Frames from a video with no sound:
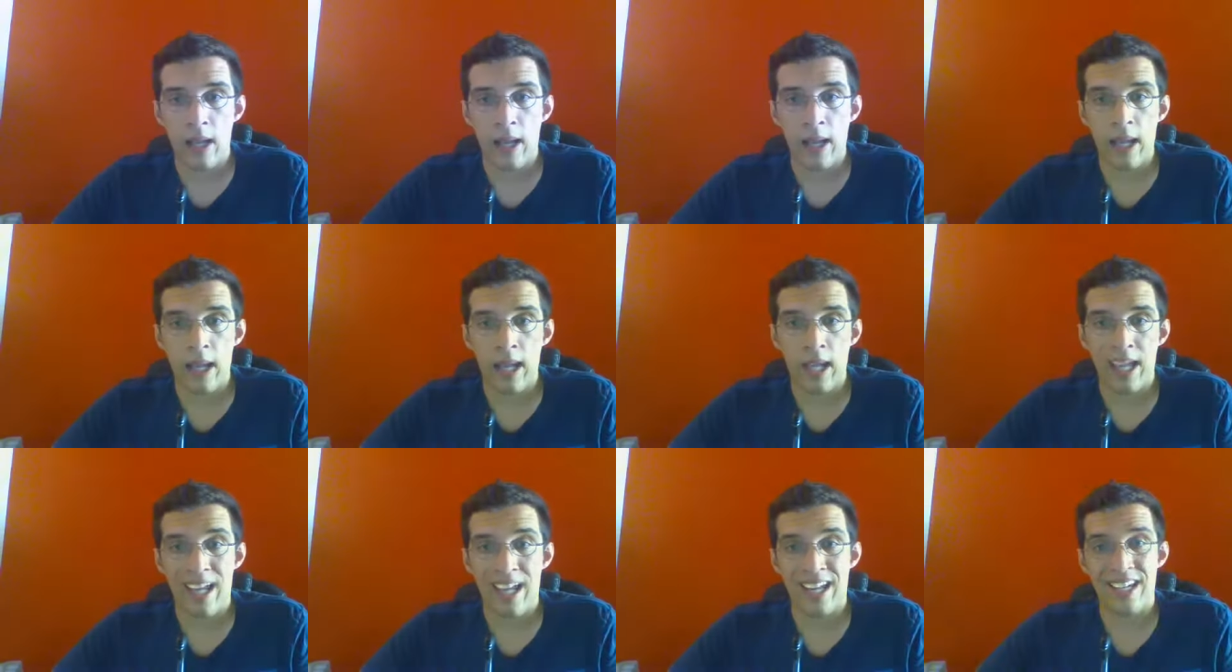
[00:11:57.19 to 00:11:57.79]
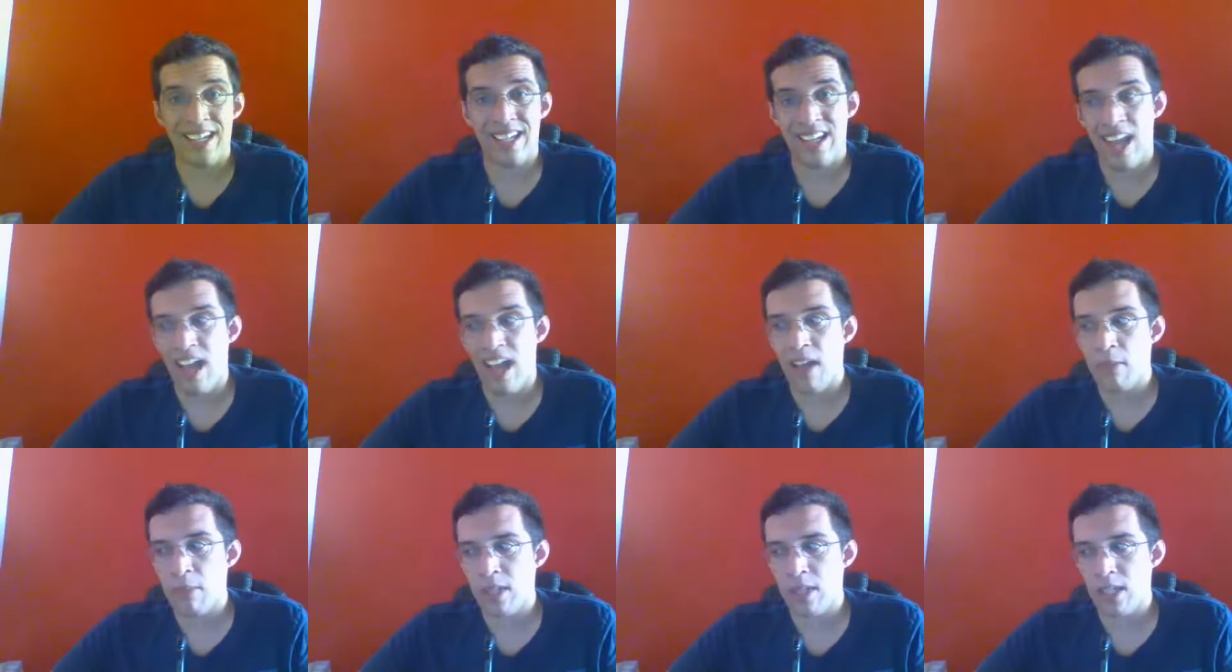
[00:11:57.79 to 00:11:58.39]
uh, and
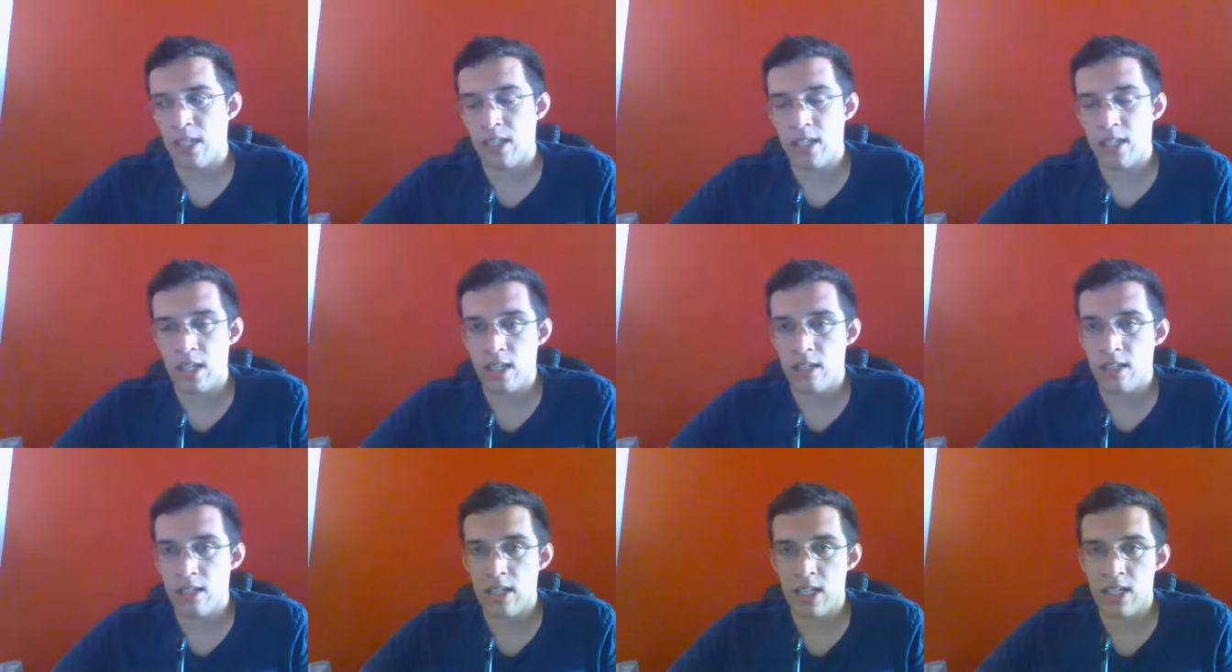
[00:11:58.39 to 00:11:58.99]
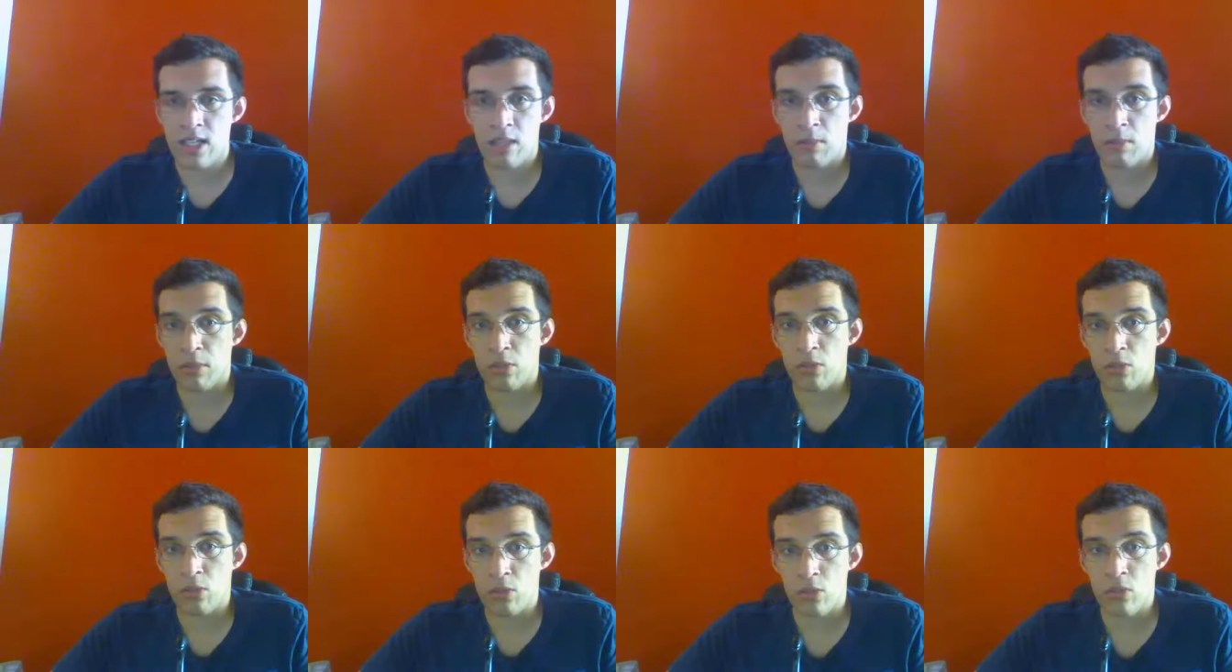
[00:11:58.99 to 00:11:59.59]
Nami can is able
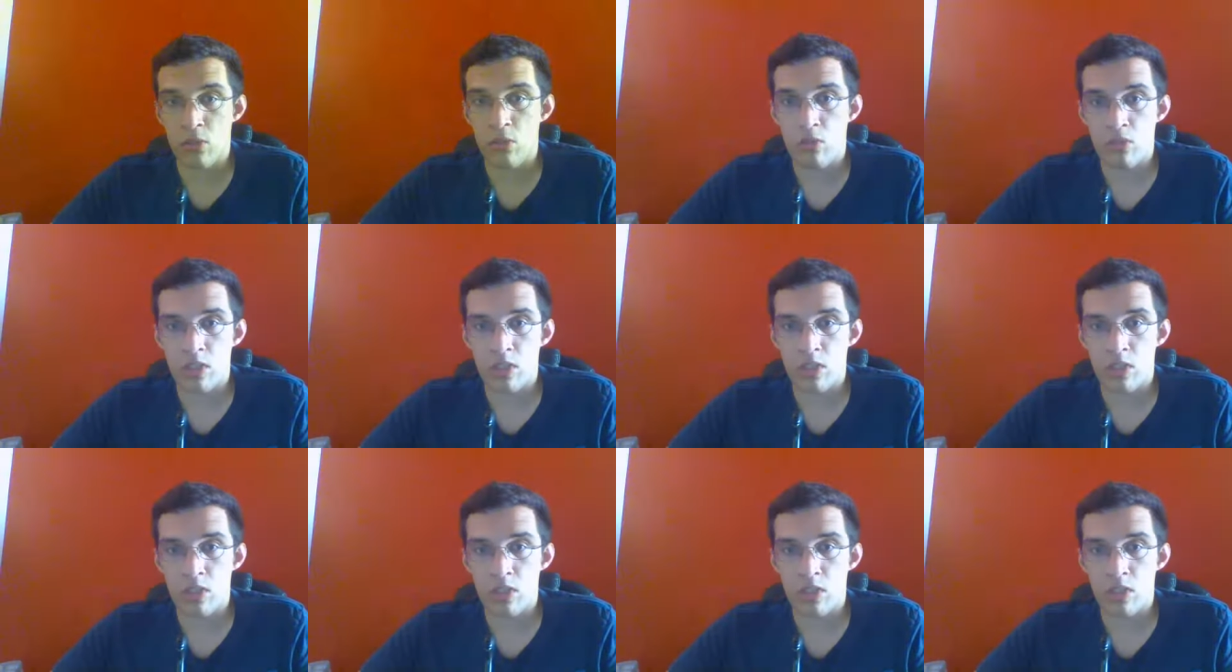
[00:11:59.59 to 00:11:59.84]
to do